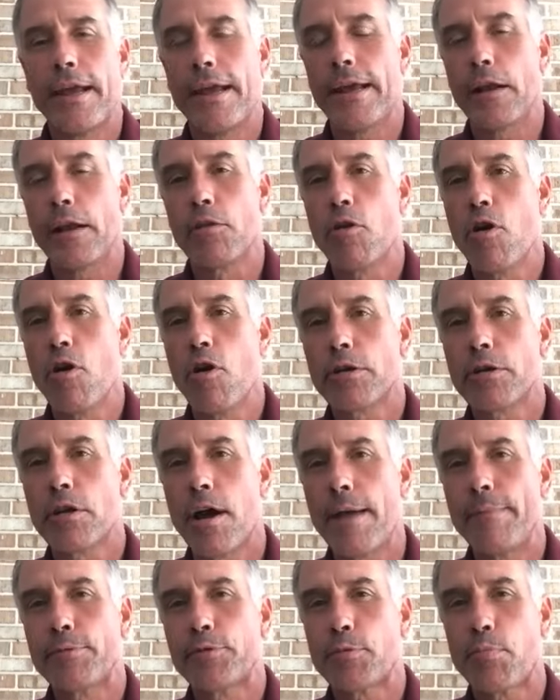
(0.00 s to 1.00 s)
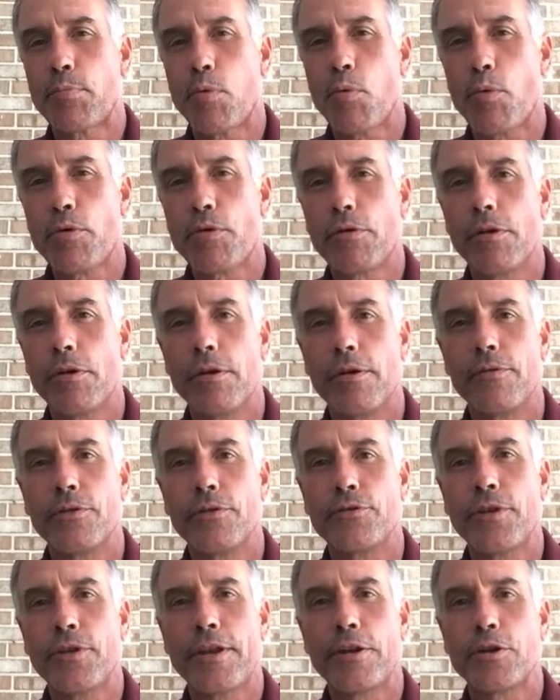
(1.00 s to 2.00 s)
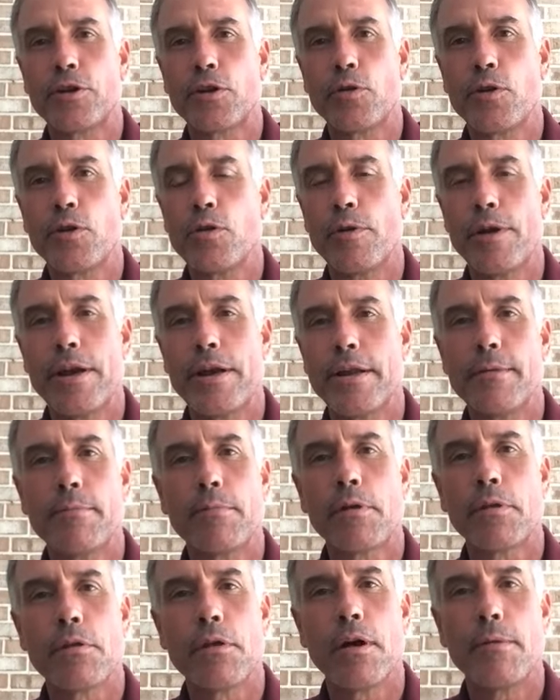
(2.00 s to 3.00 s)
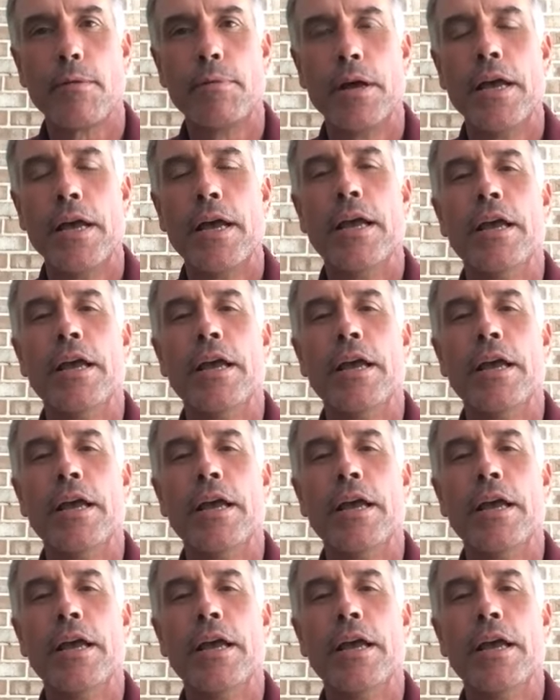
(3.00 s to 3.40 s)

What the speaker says: and a longtime supporter of the San Antonio A&M Club.